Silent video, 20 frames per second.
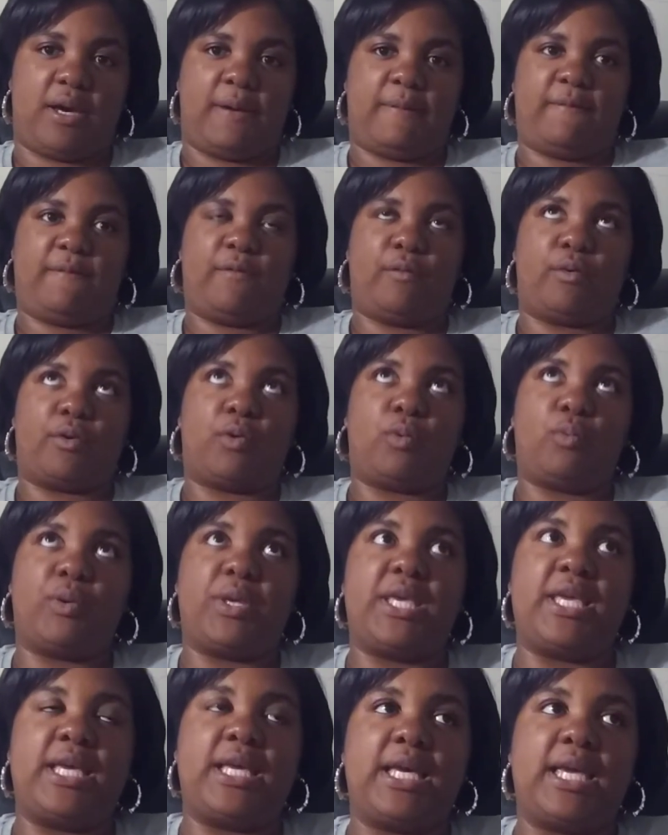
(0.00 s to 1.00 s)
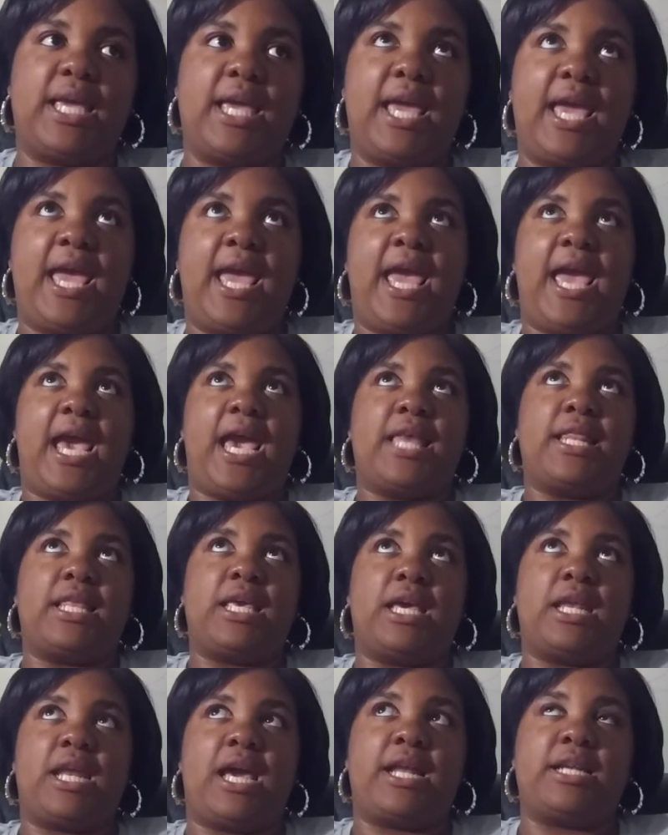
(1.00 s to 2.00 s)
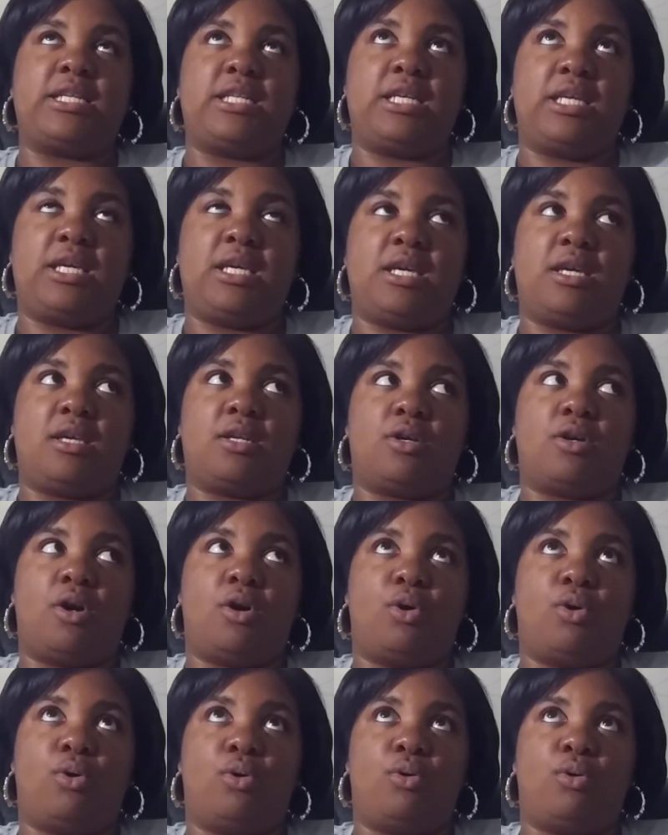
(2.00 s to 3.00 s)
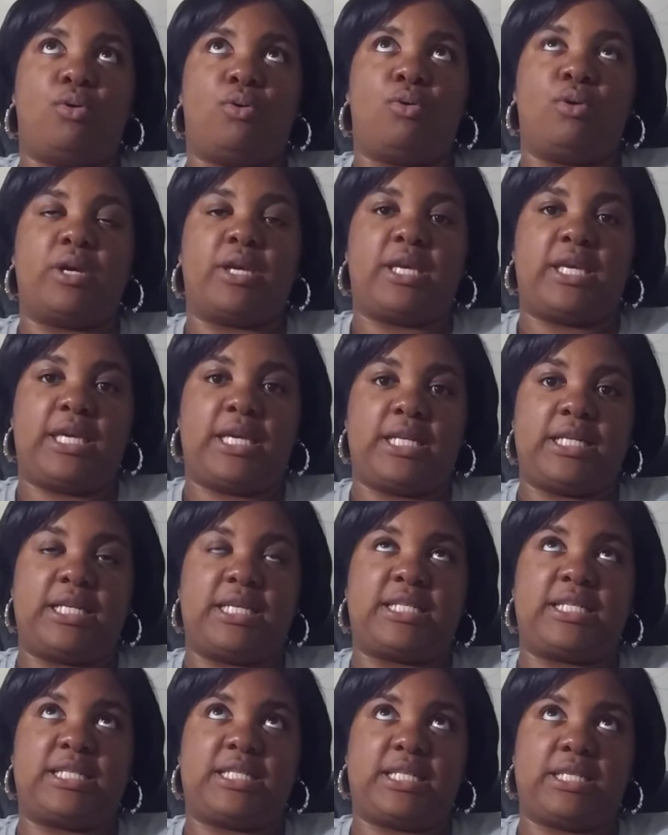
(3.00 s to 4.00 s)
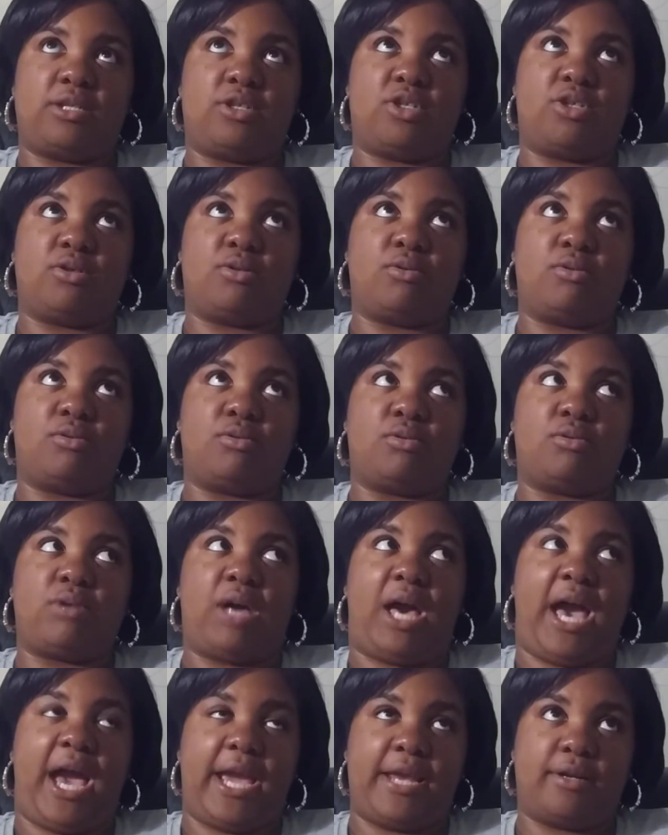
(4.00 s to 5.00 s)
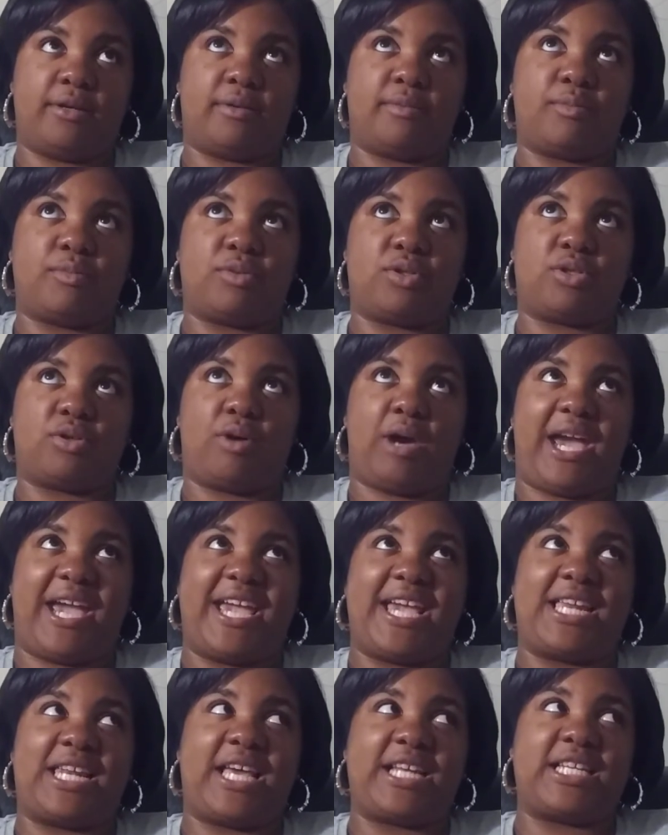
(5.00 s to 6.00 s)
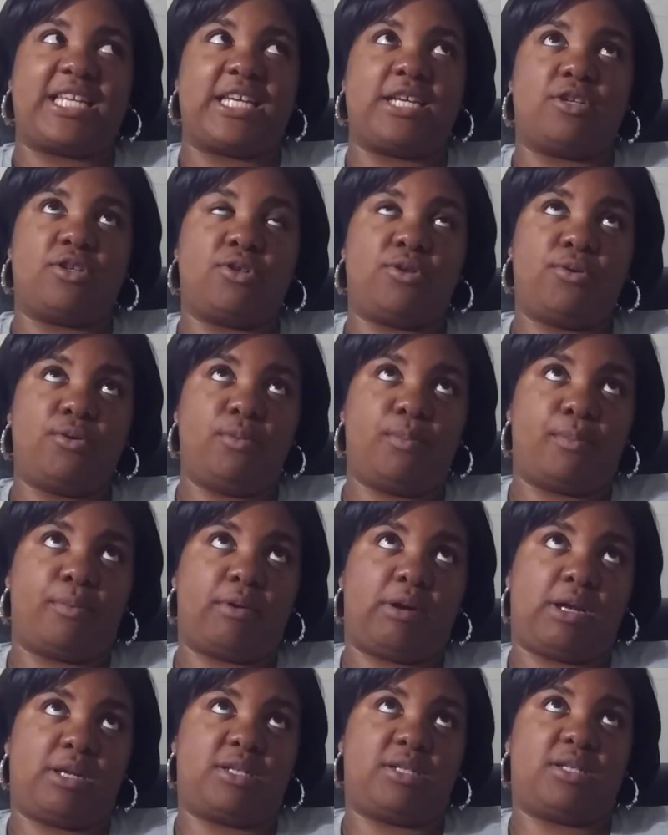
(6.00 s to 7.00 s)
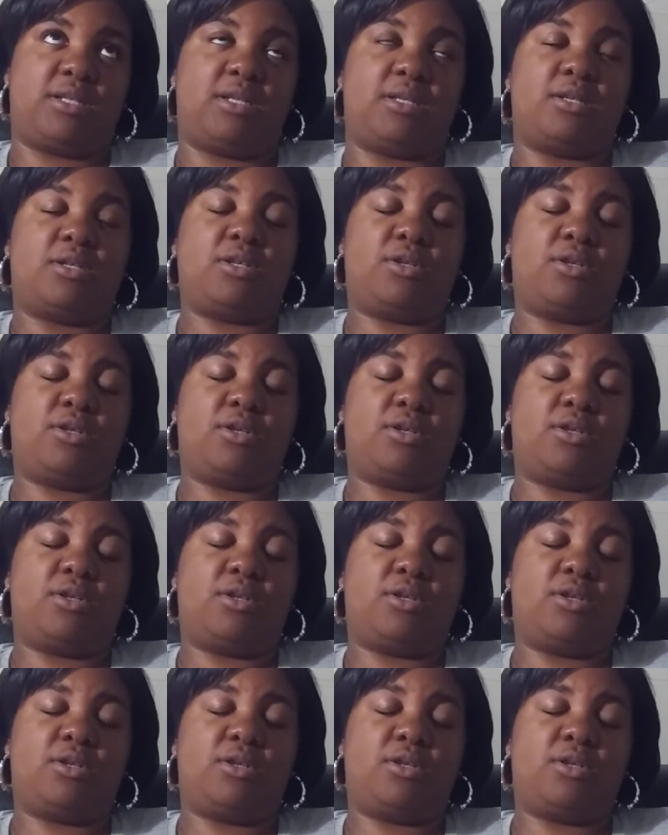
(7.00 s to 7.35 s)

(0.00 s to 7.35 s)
for the week. And then I did go get essential items. So I had like to get toothpaste,